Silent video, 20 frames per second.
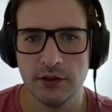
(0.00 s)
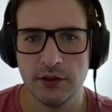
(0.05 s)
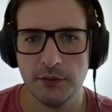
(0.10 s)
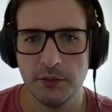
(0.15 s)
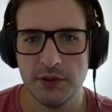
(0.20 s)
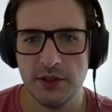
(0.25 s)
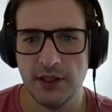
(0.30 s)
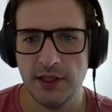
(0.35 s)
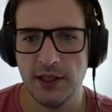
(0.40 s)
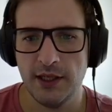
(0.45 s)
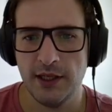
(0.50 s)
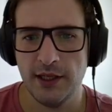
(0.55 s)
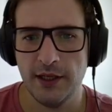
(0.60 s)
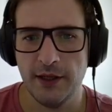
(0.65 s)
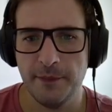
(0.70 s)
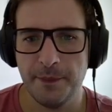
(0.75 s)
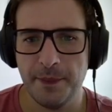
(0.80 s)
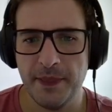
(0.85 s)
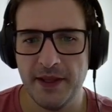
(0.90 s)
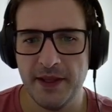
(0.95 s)

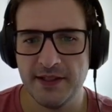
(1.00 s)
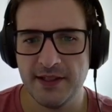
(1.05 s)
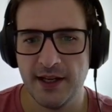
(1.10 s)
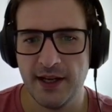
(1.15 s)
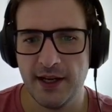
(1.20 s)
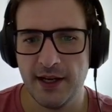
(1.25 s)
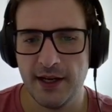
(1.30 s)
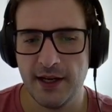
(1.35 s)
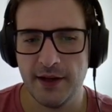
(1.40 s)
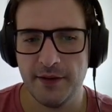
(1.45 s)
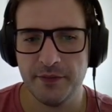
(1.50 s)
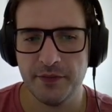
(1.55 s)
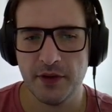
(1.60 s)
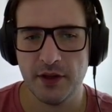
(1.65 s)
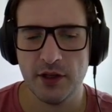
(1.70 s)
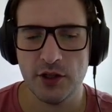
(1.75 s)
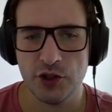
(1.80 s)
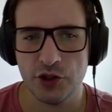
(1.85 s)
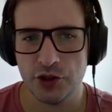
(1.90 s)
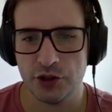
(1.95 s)
Basically, it's a
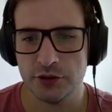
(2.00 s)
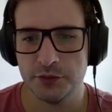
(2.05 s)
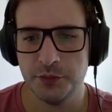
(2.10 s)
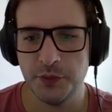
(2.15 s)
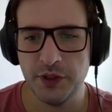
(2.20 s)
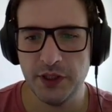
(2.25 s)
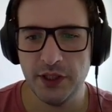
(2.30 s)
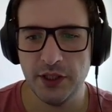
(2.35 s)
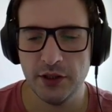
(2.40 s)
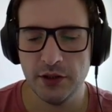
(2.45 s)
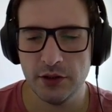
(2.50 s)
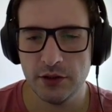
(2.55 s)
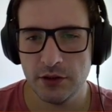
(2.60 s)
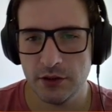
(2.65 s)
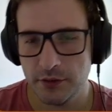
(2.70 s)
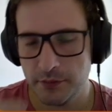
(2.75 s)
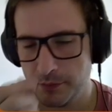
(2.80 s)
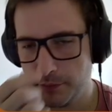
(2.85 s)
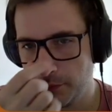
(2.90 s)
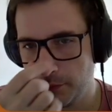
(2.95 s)
short video
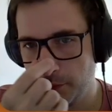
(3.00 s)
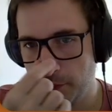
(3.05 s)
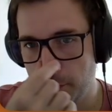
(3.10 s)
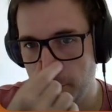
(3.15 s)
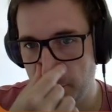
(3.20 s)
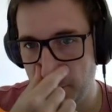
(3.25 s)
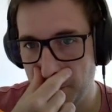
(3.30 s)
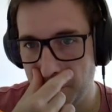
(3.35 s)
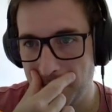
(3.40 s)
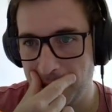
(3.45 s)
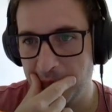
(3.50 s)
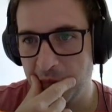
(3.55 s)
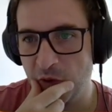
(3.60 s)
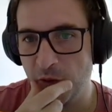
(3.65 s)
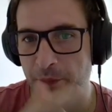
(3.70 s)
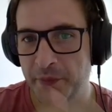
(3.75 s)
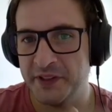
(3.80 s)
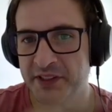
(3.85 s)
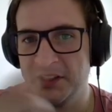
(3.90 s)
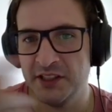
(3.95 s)

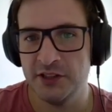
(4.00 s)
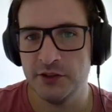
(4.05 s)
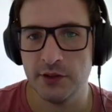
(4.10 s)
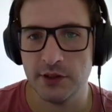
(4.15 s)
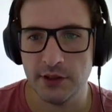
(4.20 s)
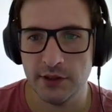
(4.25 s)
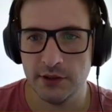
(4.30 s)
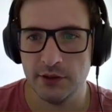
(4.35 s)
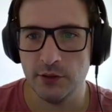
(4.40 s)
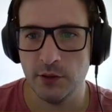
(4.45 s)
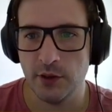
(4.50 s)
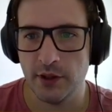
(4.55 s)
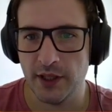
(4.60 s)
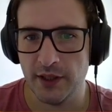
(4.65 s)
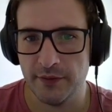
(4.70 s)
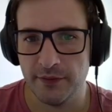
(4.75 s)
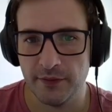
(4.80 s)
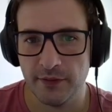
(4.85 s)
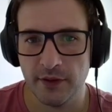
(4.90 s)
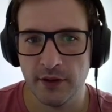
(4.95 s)
converted into a
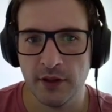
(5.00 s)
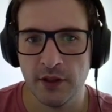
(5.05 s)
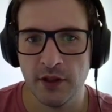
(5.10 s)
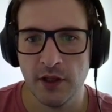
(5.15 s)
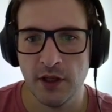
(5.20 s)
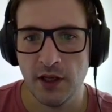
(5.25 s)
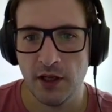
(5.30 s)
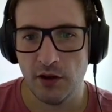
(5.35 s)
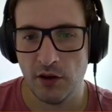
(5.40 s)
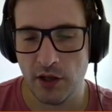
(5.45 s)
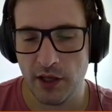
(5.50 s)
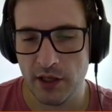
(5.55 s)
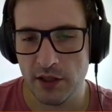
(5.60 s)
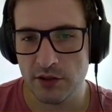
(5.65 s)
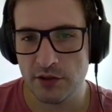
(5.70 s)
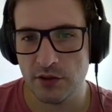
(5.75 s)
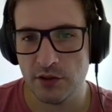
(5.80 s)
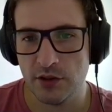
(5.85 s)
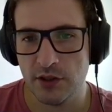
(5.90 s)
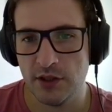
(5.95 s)
GIF. I
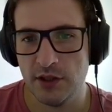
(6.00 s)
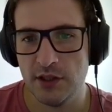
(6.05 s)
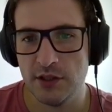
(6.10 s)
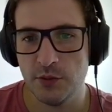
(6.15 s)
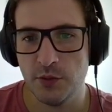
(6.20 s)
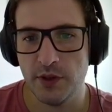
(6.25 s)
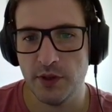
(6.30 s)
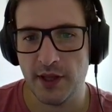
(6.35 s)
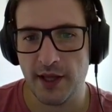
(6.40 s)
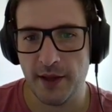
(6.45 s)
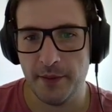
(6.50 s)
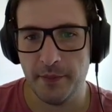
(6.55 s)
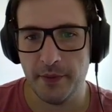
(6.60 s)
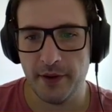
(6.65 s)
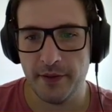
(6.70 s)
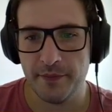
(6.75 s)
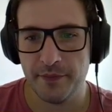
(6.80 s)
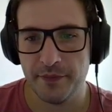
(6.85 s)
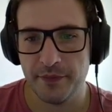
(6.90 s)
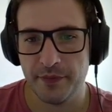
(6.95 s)
also did this with Canva.
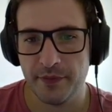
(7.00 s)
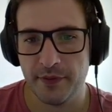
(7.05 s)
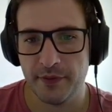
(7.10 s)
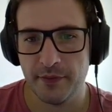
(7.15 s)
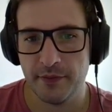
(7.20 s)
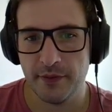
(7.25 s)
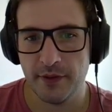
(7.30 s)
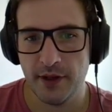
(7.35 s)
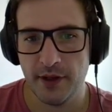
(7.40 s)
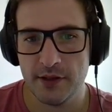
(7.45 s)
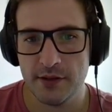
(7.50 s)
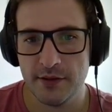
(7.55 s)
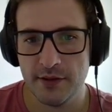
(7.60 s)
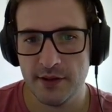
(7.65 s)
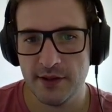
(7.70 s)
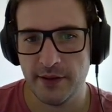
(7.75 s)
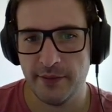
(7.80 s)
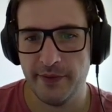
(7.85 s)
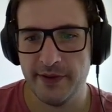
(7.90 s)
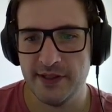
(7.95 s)
Yes,
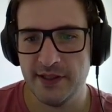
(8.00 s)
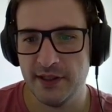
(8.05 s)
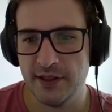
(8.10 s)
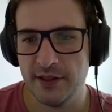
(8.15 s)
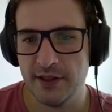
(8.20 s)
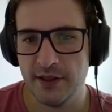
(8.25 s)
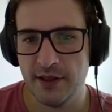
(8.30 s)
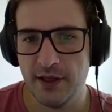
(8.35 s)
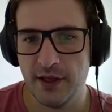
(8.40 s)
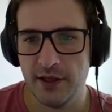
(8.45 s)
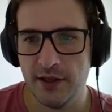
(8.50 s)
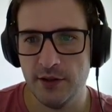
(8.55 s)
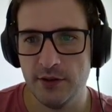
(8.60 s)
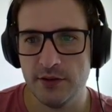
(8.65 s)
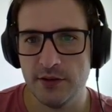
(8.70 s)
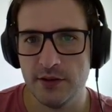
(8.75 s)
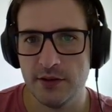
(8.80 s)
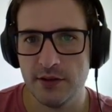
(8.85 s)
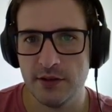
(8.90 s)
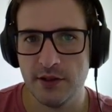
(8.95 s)
it's a basic
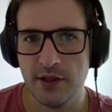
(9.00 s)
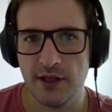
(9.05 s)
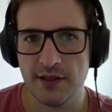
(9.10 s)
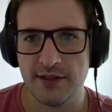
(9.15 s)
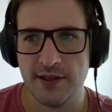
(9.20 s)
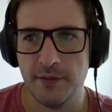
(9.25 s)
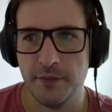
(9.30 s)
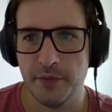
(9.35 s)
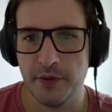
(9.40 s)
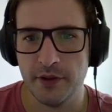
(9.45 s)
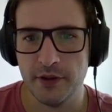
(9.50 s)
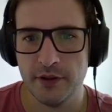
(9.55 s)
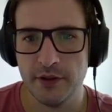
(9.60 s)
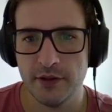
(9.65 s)
use example.